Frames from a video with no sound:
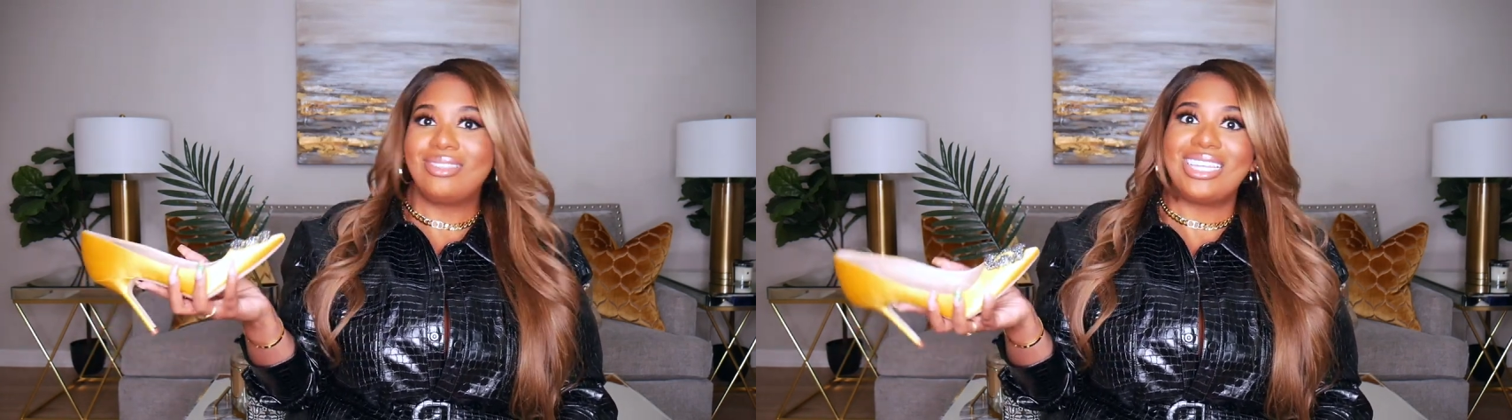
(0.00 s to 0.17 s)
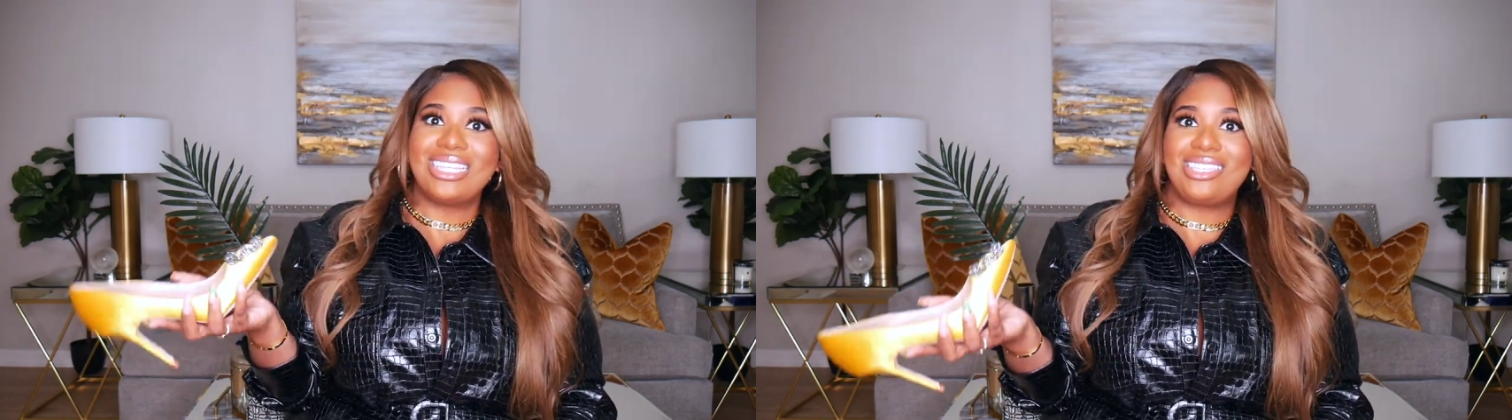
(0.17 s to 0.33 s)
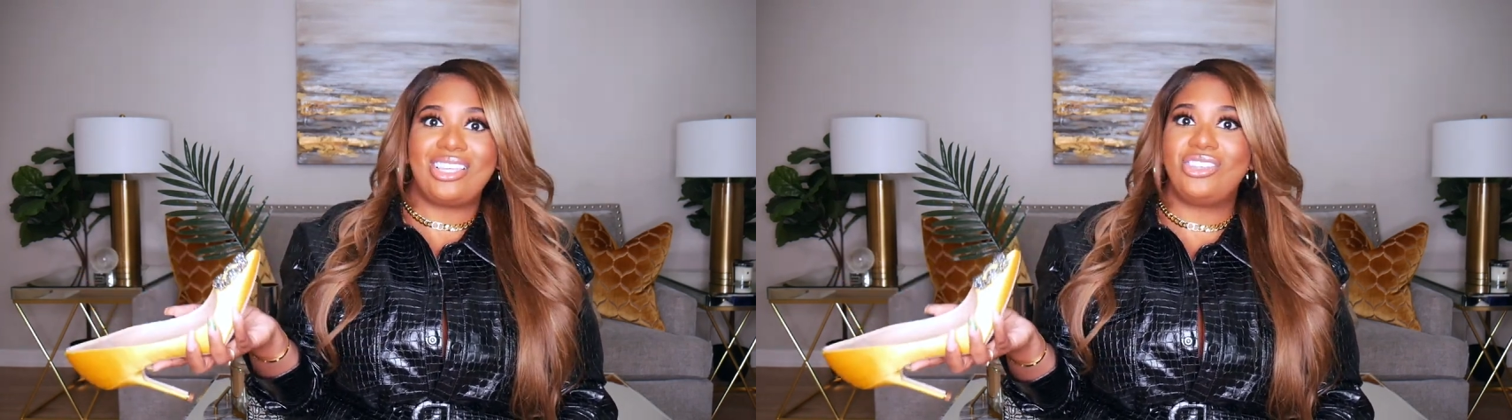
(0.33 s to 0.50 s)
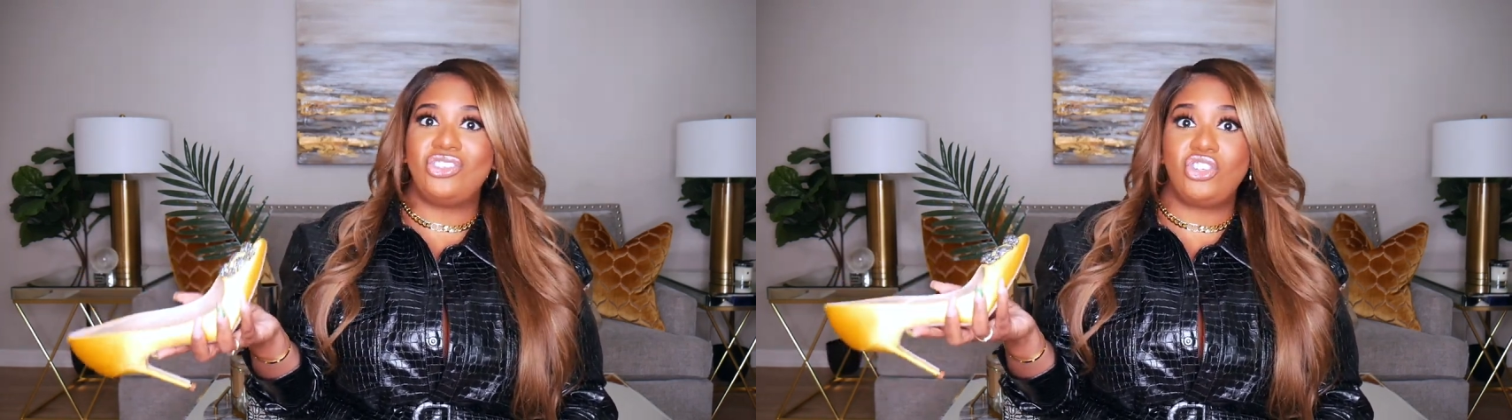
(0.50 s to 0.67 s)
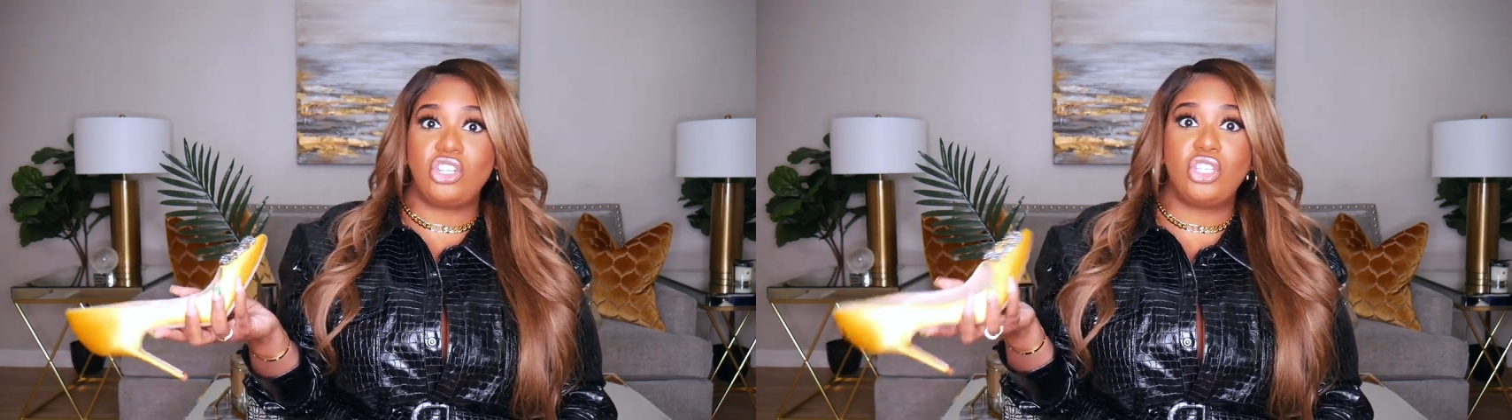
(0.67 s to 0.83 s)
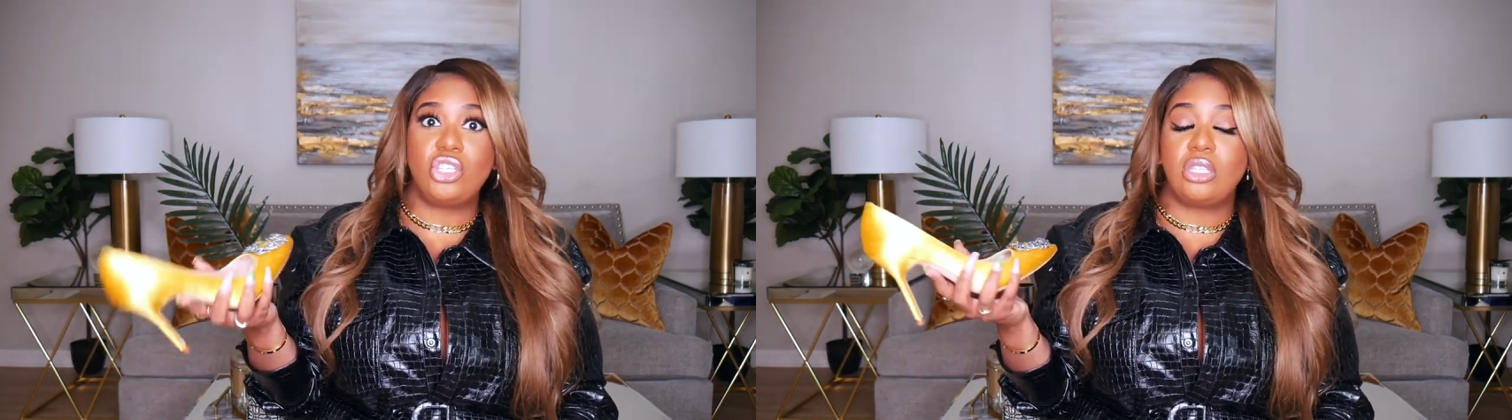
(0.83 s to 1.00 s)
it's it's
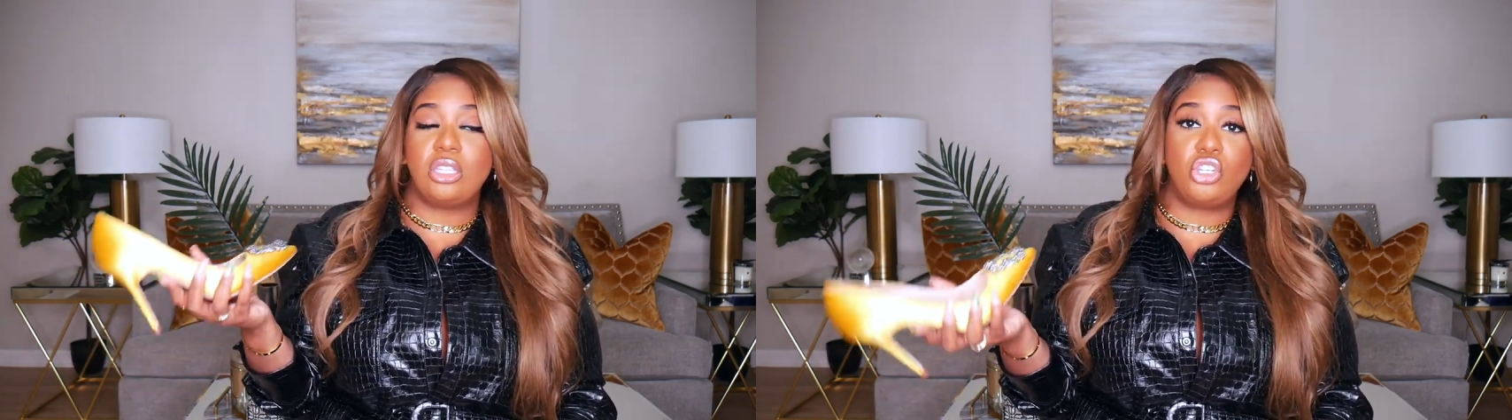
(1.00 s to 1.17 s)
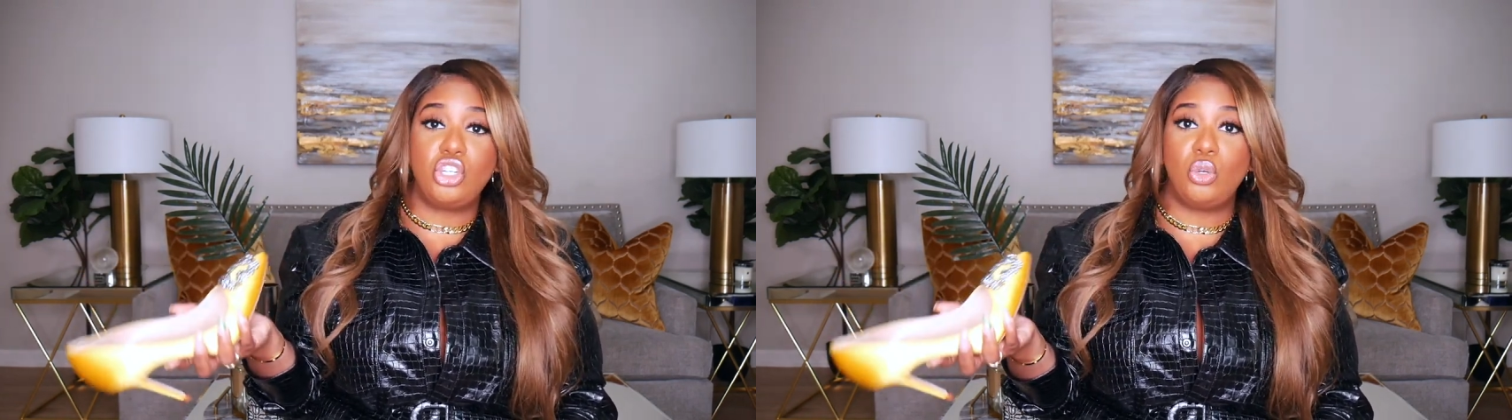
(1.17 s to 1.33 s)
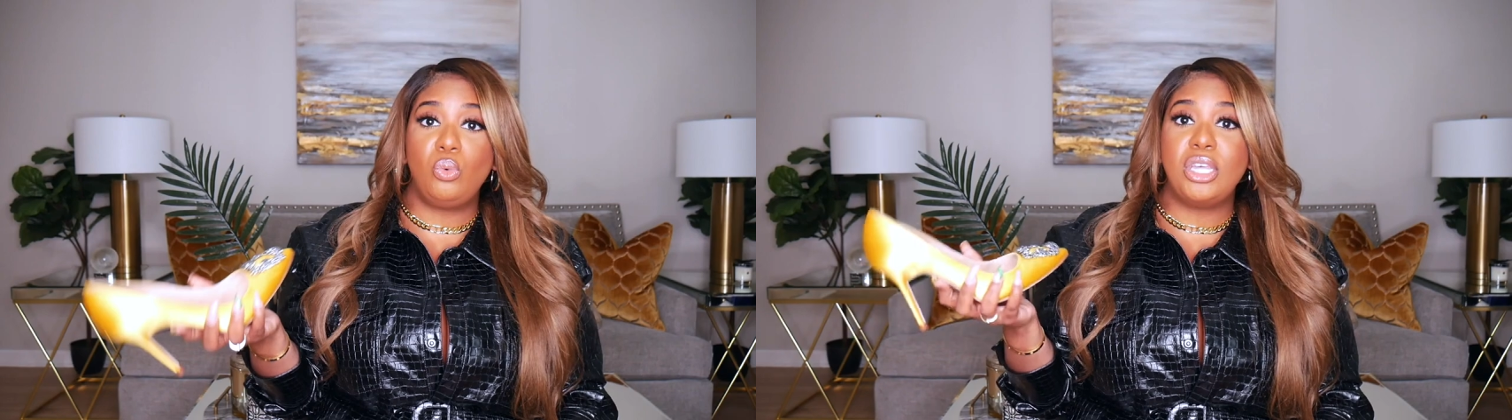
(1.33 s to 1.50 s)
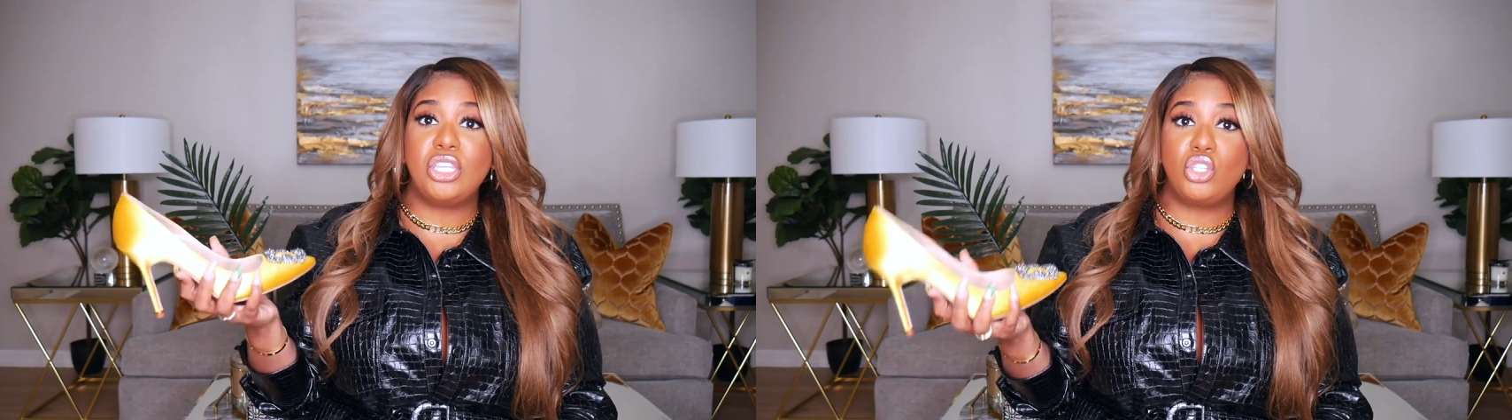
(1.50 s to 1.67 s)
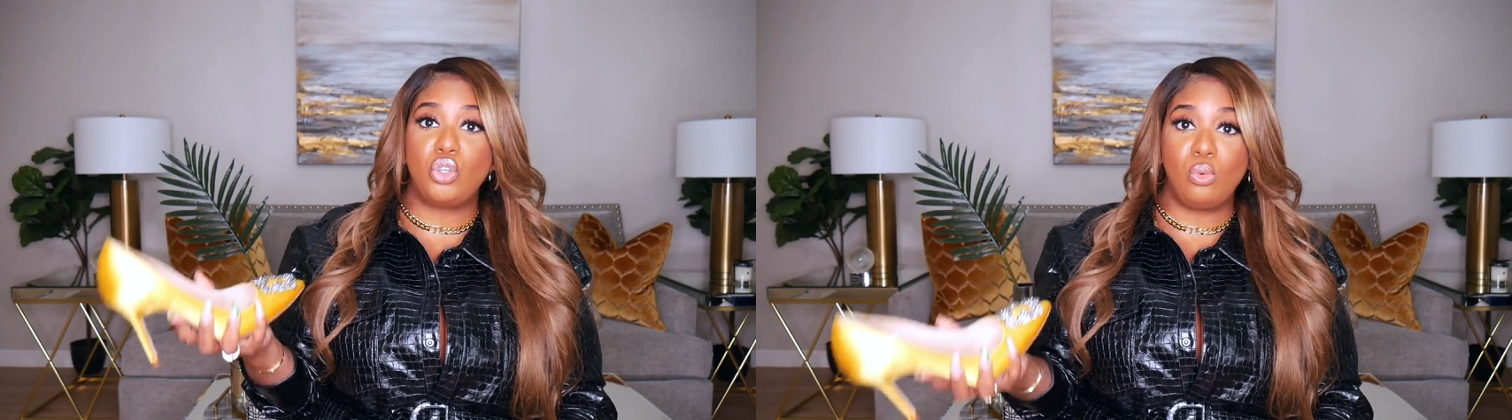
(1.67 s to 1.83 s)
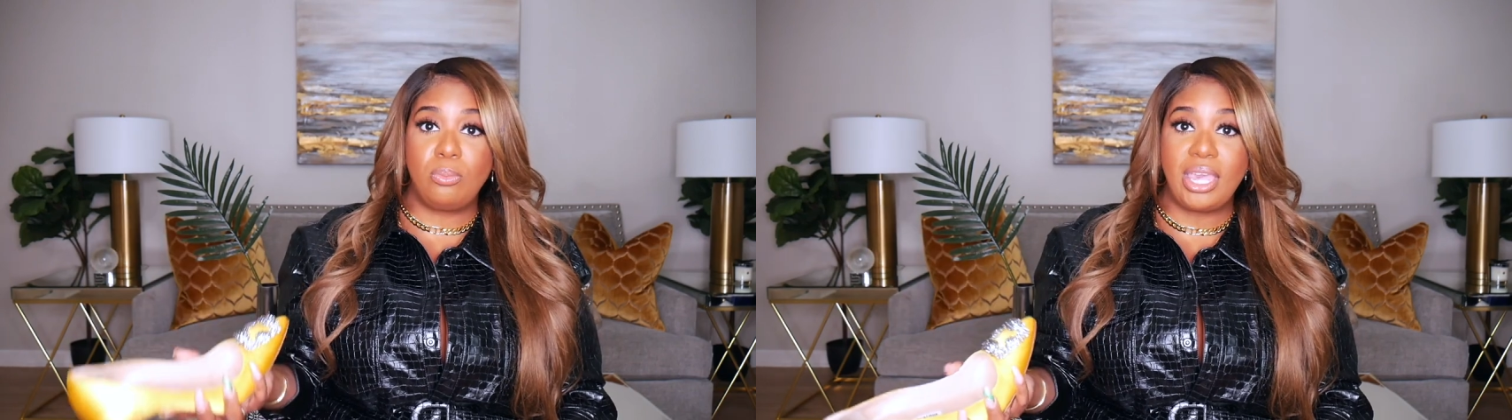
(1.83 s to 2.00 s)
just the shoe is
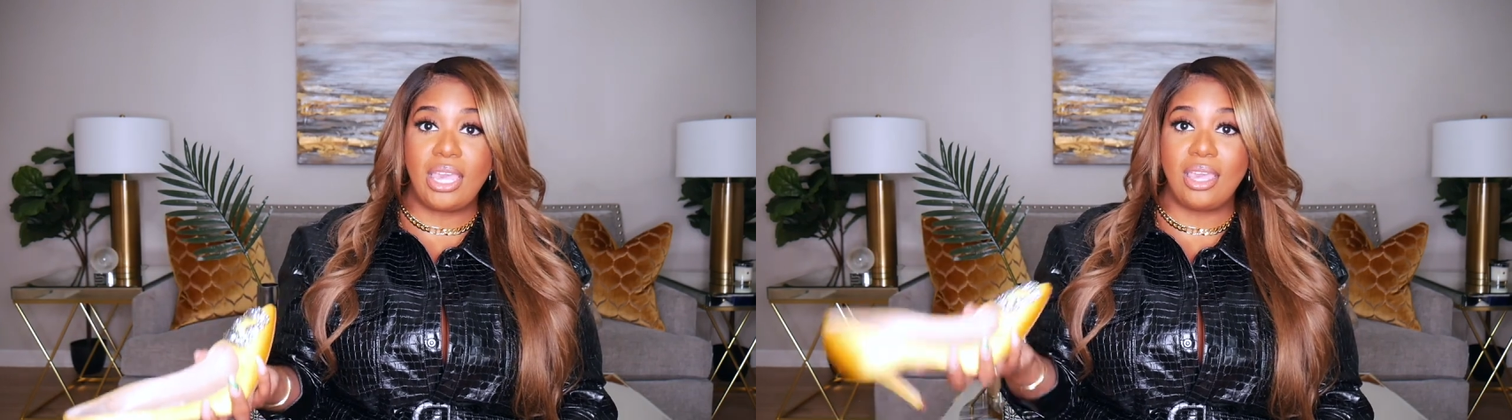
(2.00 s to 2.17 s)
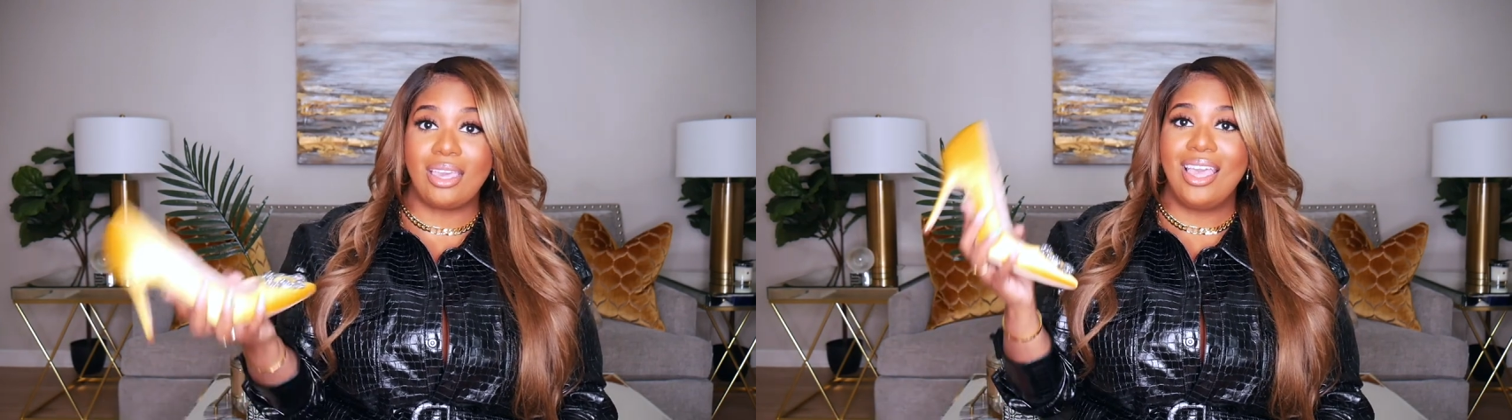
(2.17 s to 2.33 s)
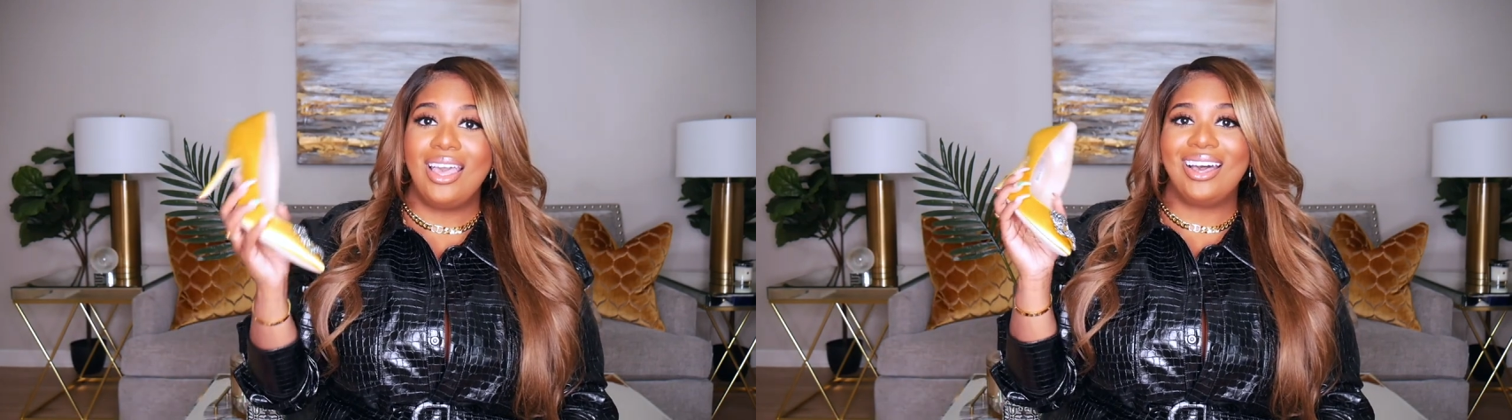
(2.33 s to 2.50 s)
too big.